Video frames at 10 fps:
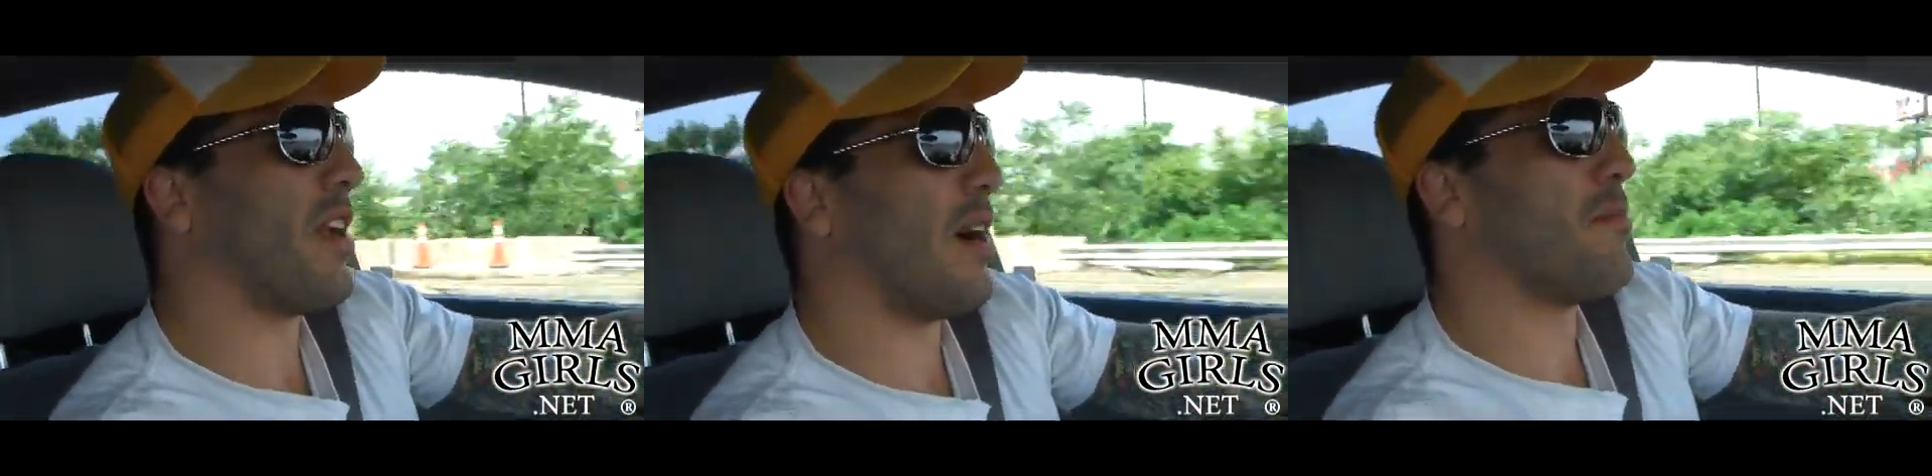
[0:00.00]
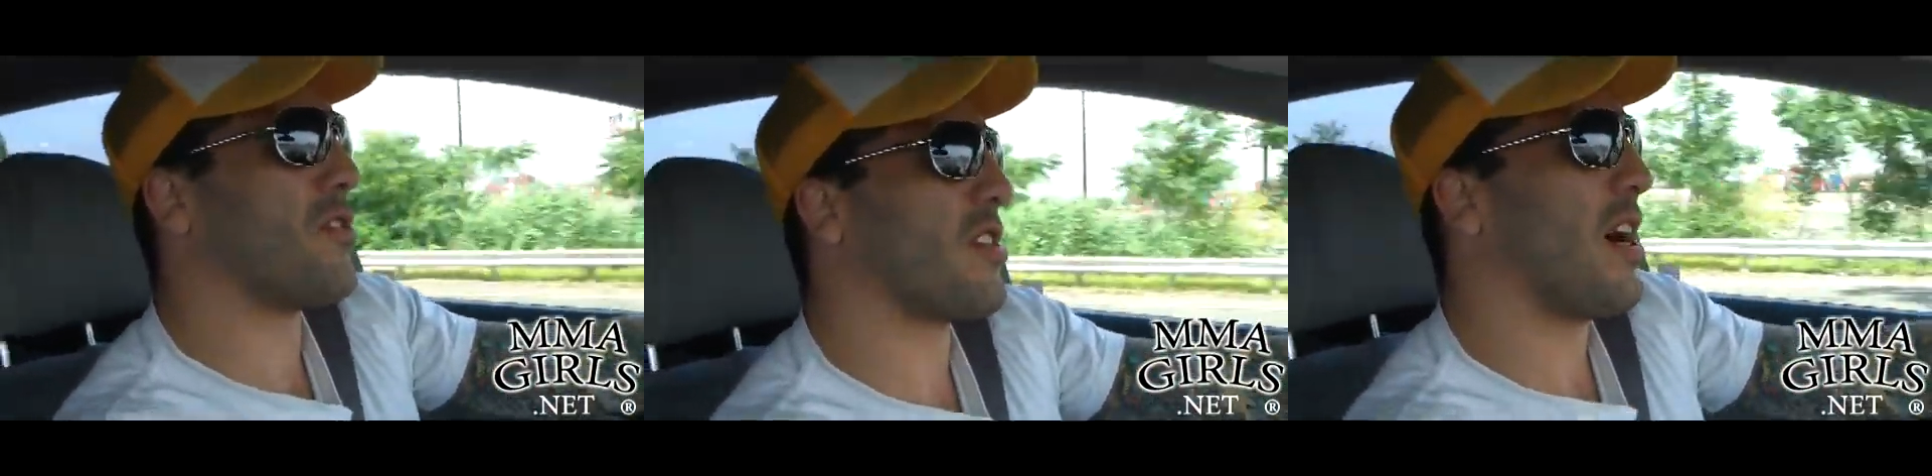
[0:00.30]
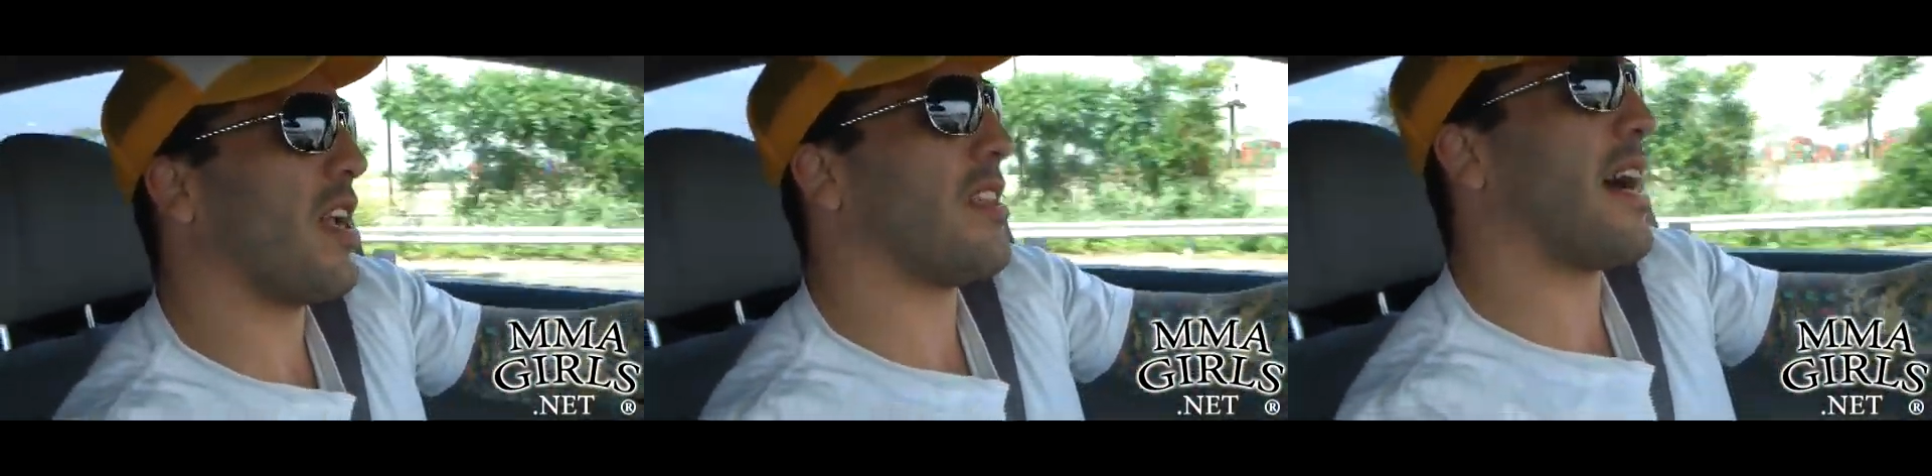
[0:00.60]
and I'm just
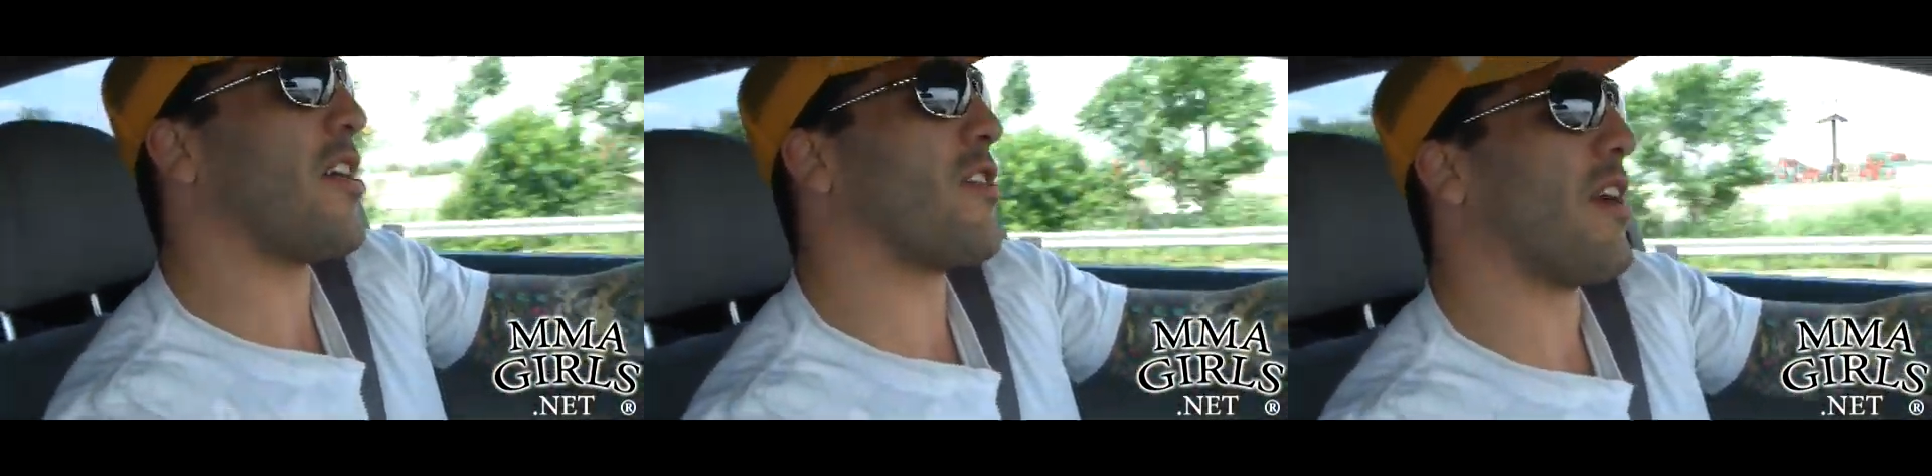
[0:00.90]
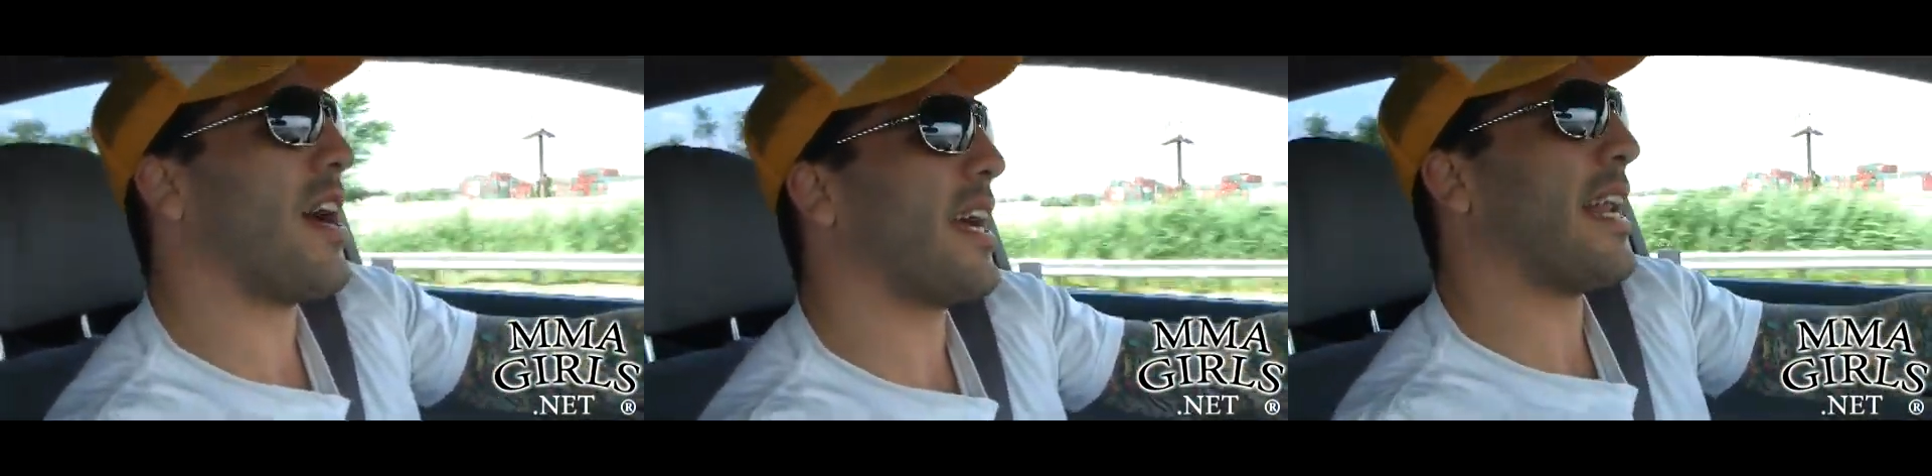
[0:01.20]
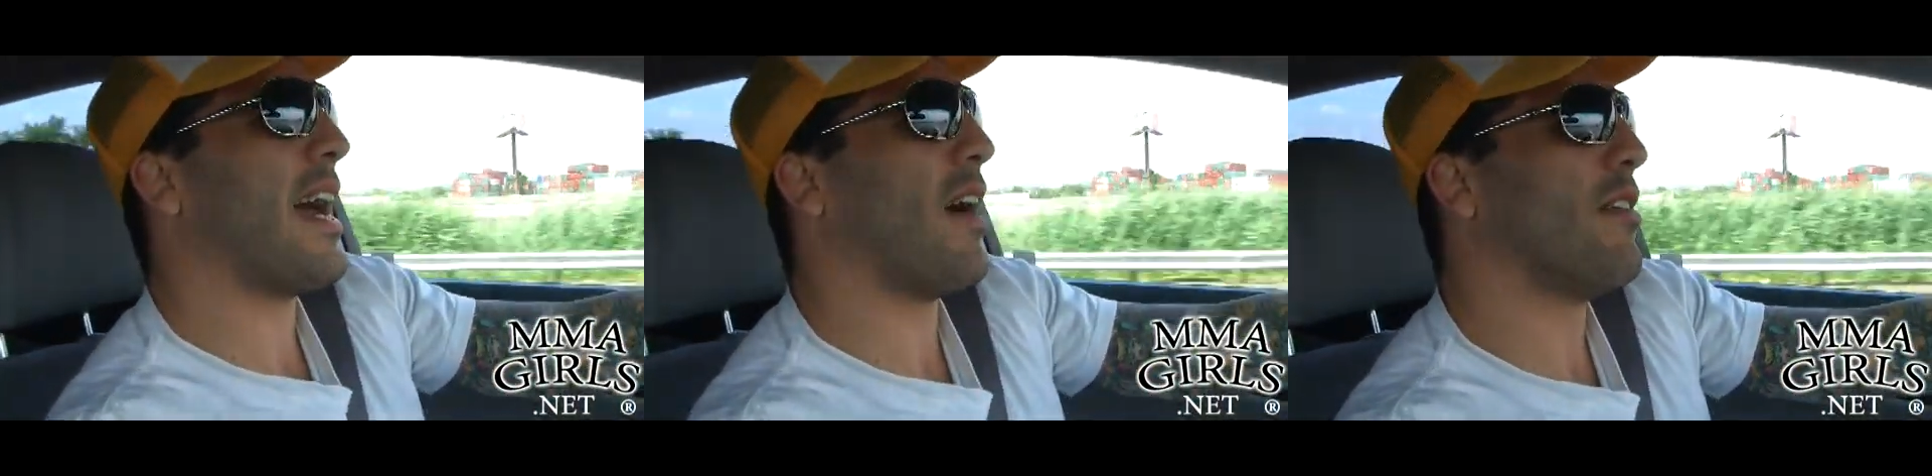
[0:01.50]
kind of down here
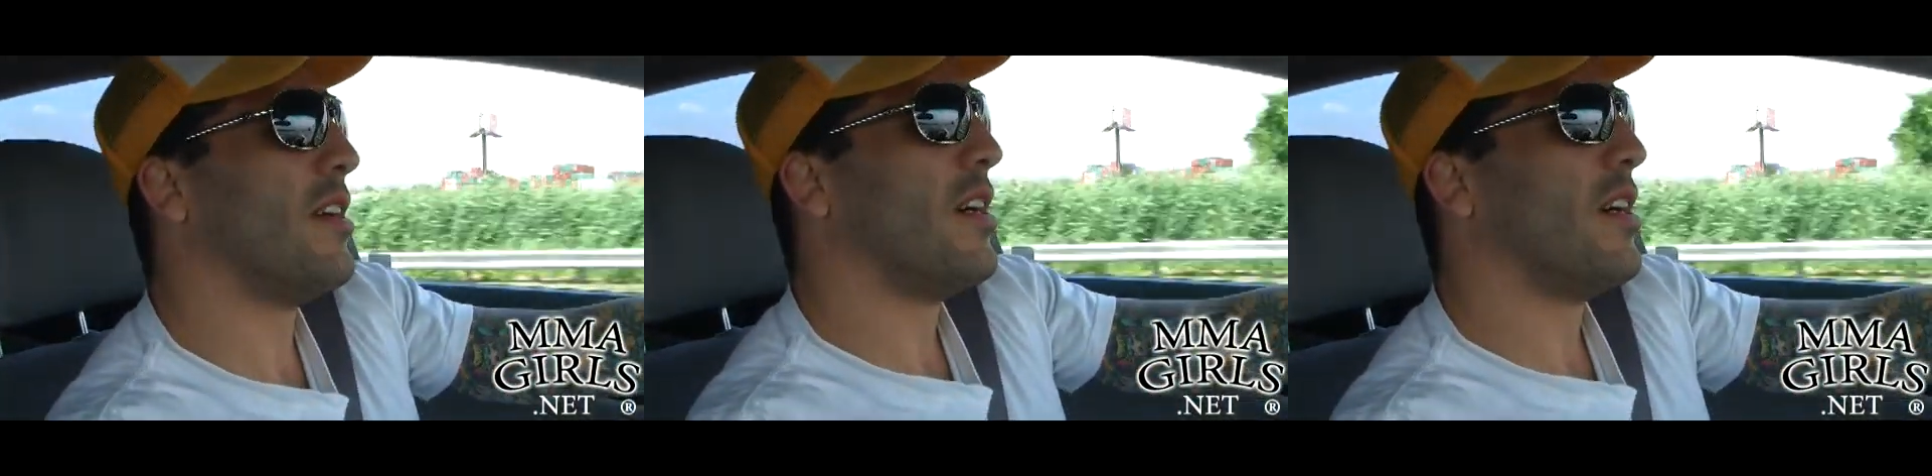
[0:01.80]
hanging out.